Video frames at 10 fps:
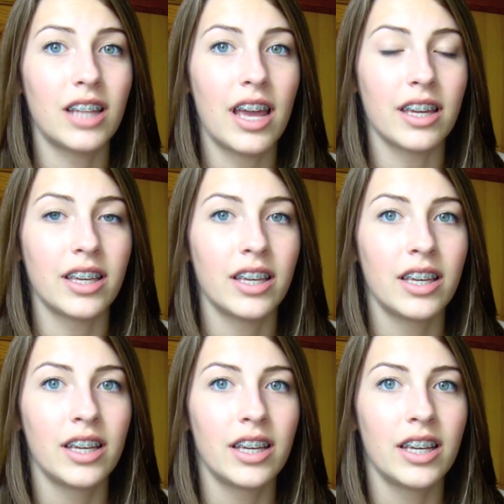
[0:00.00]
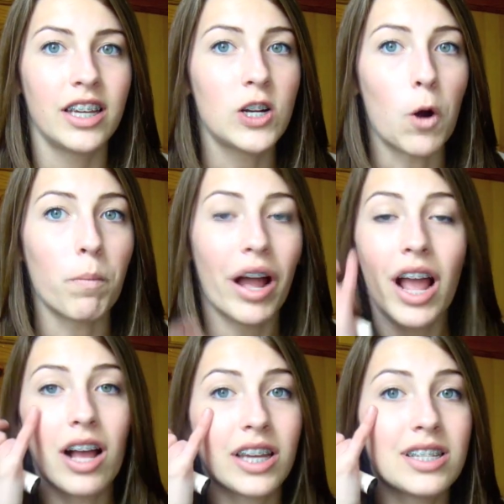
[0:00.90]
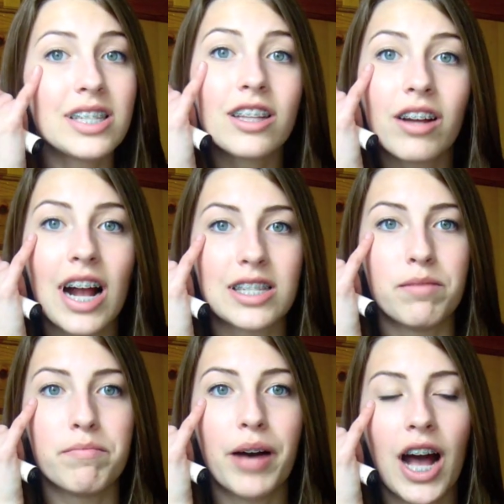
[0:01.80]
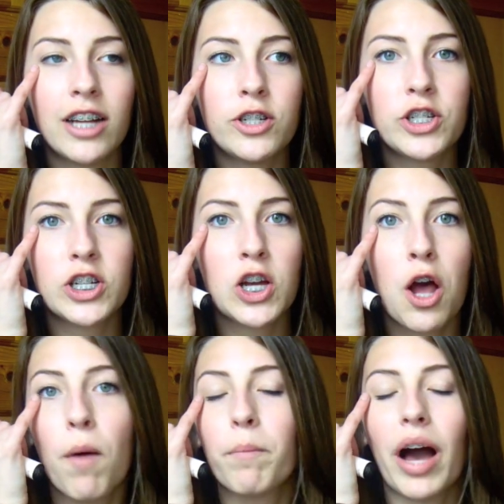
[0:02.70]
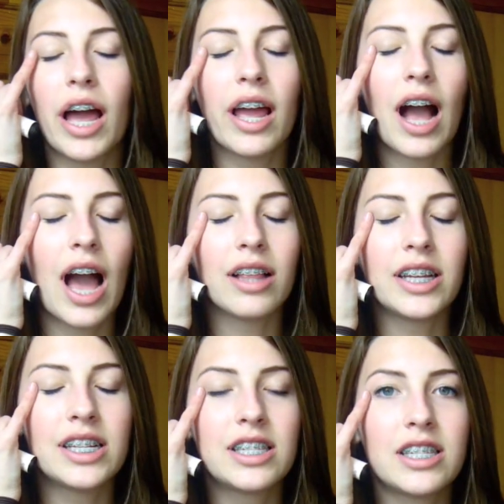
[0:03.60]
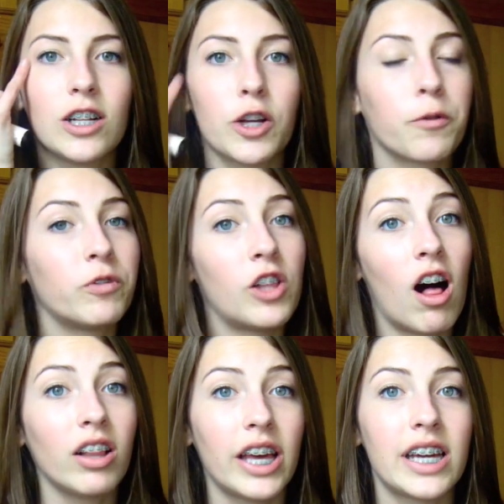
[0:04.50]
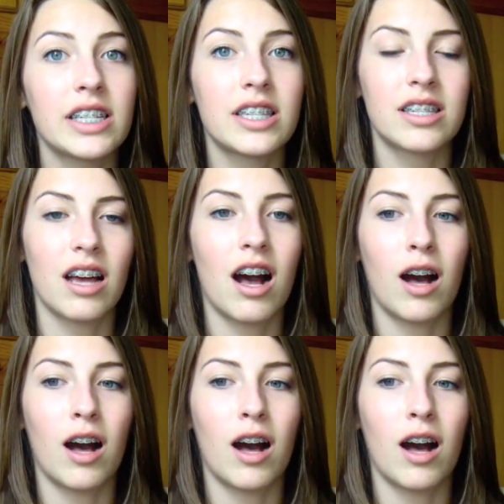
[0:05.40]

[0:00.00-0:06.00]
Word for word: Like, you know, my concealer hasn't budged, my eyelids still look flawless.